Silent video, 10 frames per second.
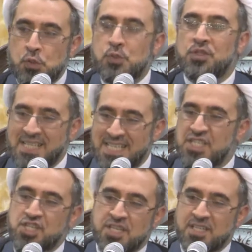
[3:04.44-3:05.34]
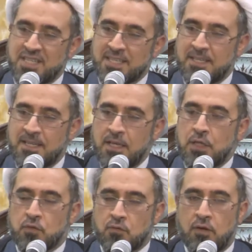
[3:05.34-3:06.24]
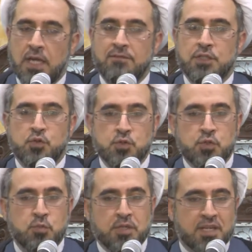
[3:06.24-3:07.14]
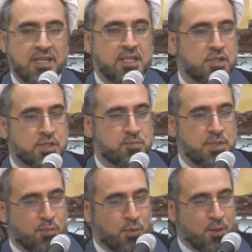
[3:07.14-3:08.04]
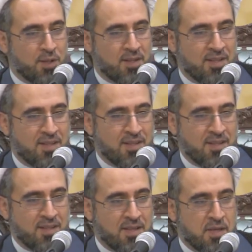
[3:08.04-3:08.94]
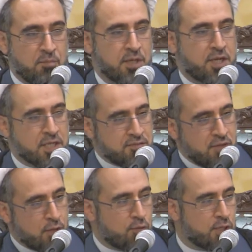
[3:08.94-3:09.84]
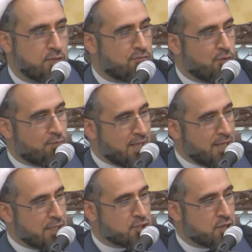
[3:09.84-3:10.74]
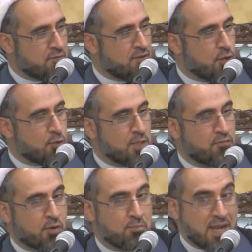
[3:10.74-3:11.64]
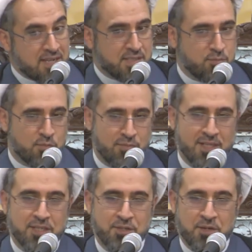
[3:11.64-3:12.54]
religion, why we choose to be religious people, because we are looking for pleasure, we are looking for maximum pleasure.